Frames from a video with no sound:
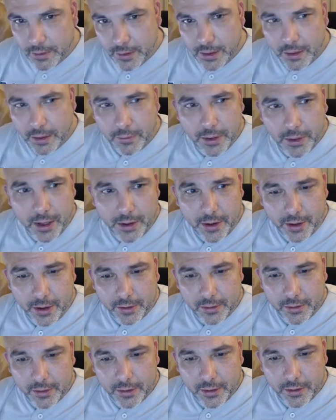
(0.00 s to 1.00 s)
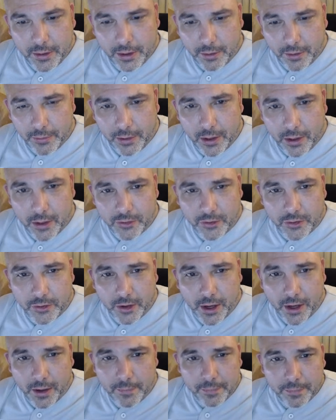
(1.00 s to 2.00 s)
And we got nothing. Yeah, we lost the
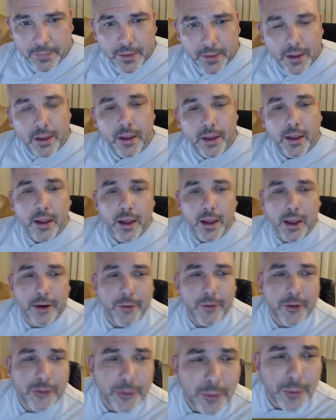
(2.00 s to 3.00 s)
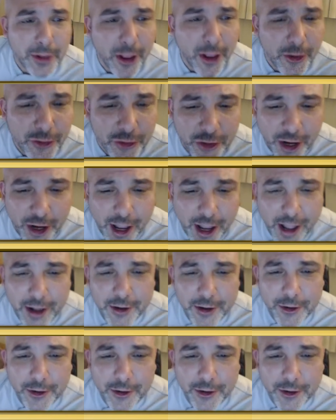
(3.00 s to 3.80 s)
chat. Anyway, so we lost the chat.